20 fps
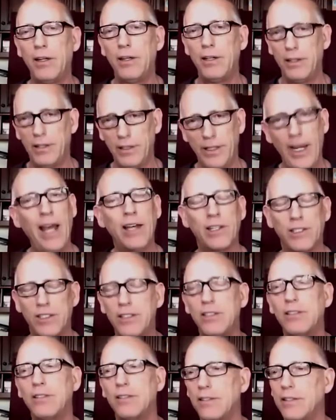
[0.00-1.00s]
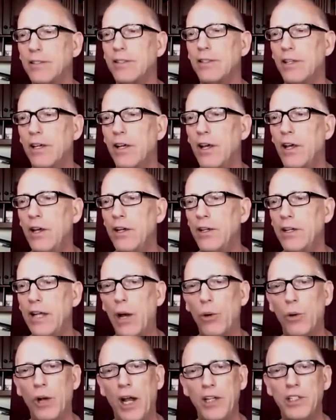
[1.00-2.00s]
Yes. Now,
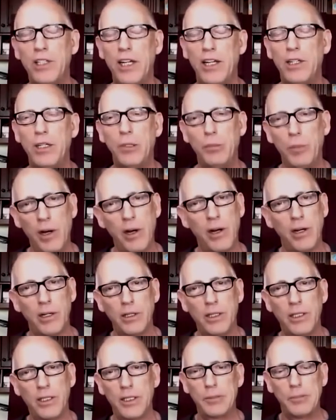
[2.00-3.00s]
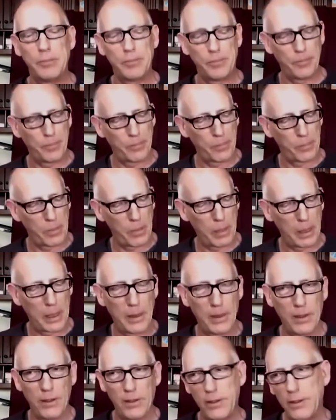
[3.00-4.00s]
when I say debunked,
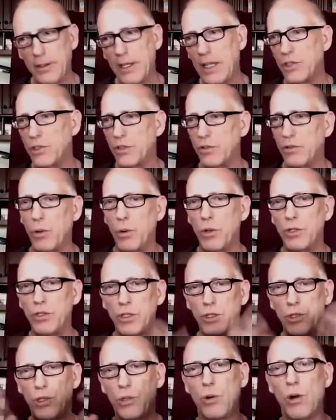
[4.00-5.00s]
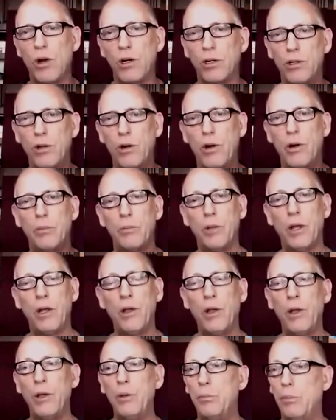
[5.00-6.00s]
that's of course a strong term,
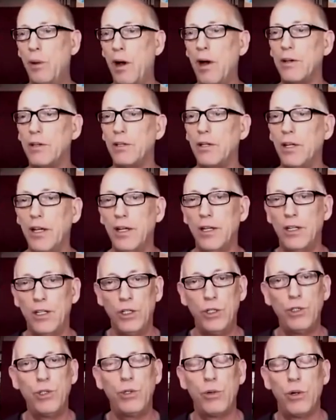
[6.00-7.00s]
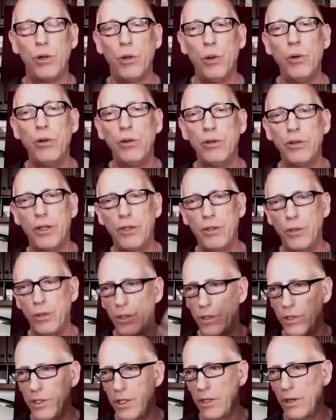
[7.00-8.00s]
but it is true that there
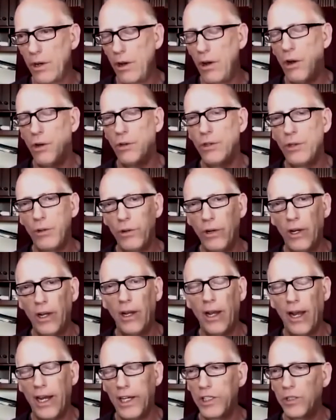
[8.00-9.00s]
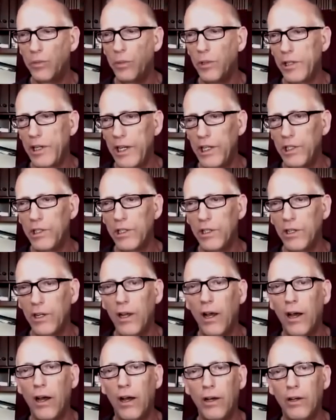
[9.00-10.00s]
is an alternate explanation
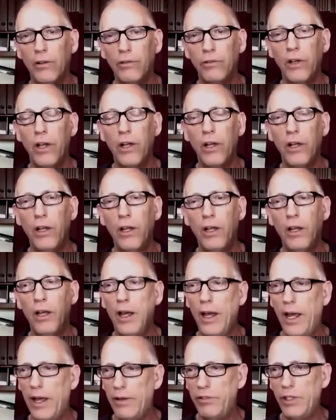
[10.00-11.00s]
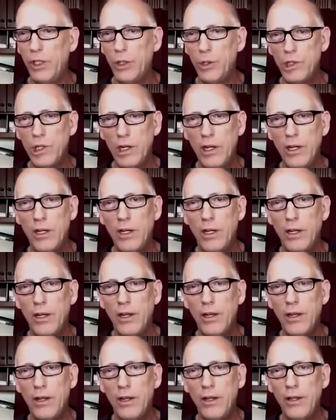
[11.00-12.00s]
of evolution
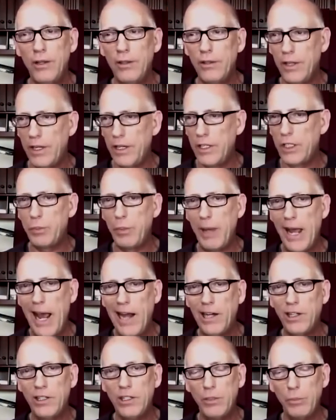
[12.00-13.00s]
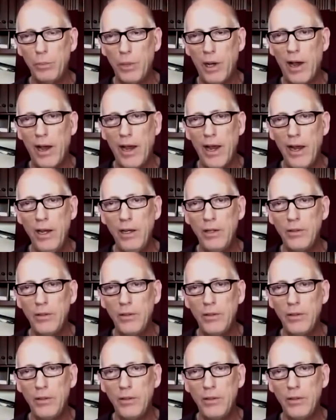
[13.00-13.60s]
that is backed by a